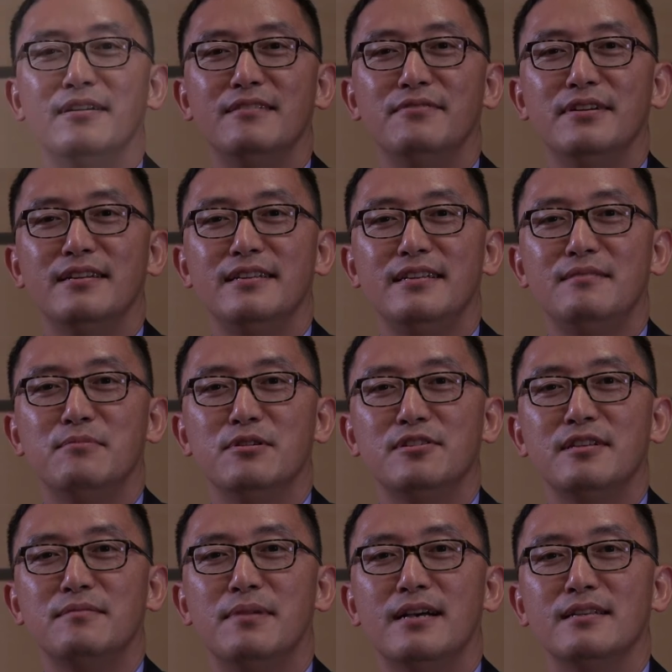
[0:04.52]
Peter
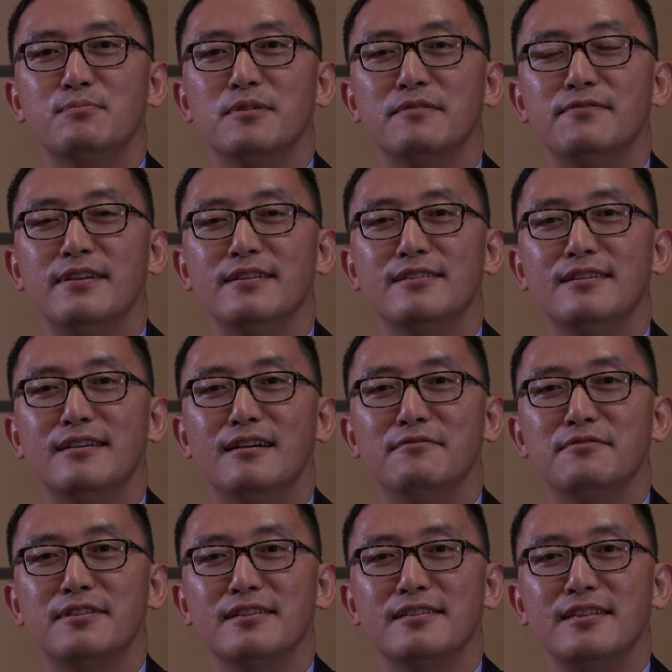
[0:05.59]
Brabeck-Letmathe Professor
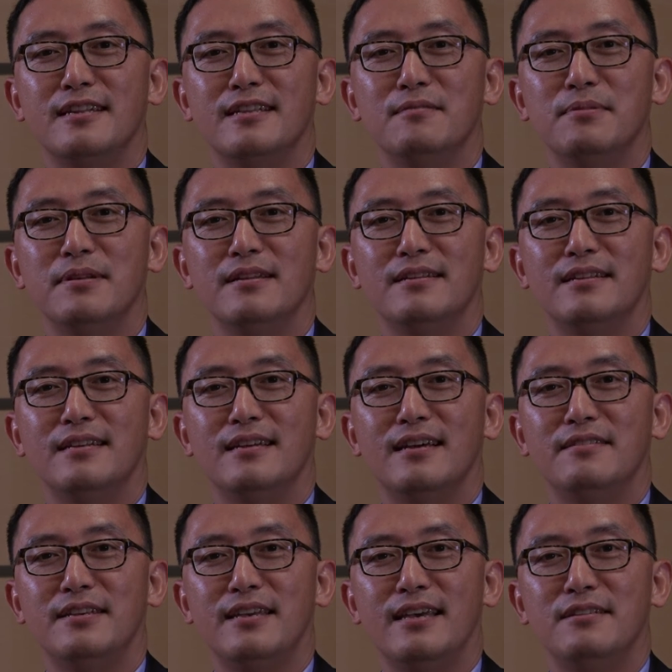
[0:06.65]
of Sustainability
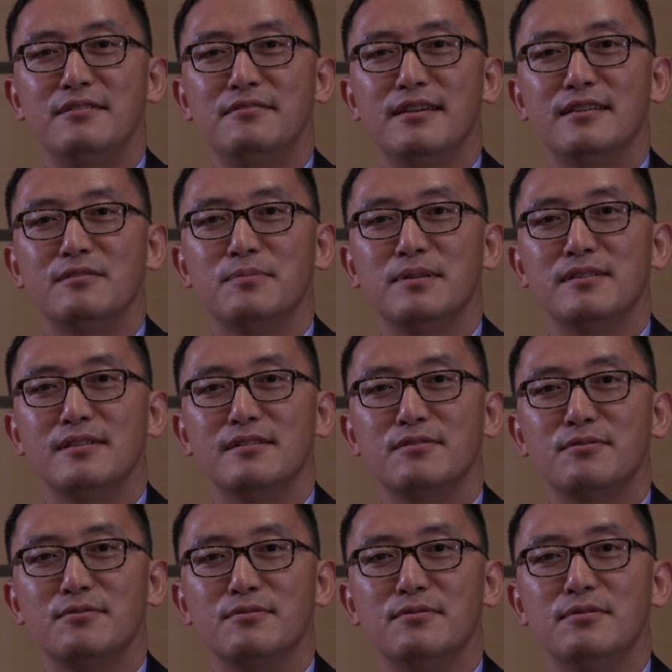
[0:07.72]
at the NUS Business
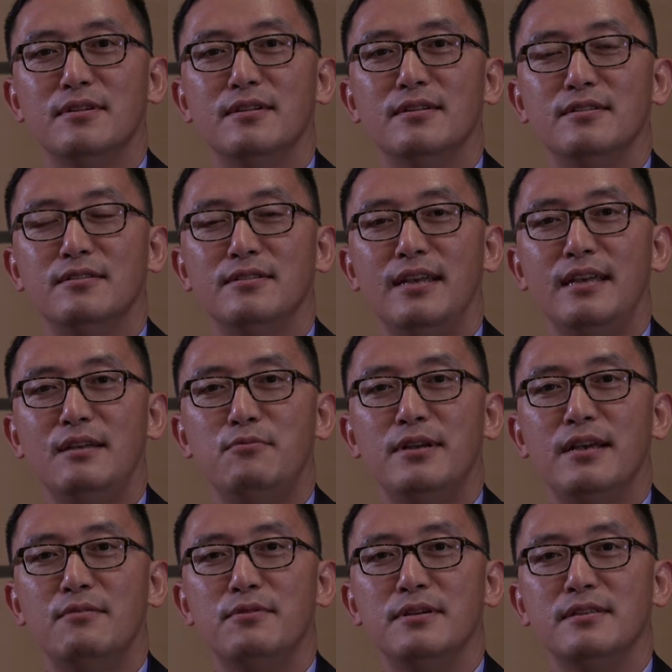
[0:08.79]
School. Today
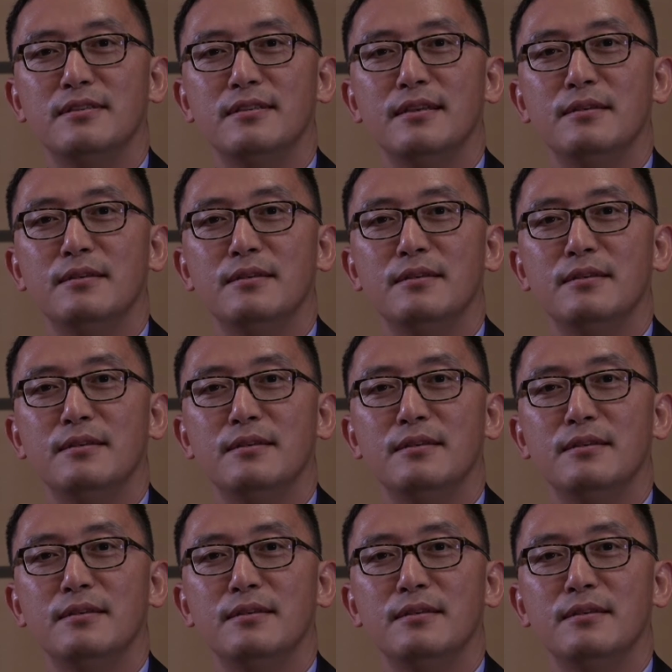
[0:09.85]
we are with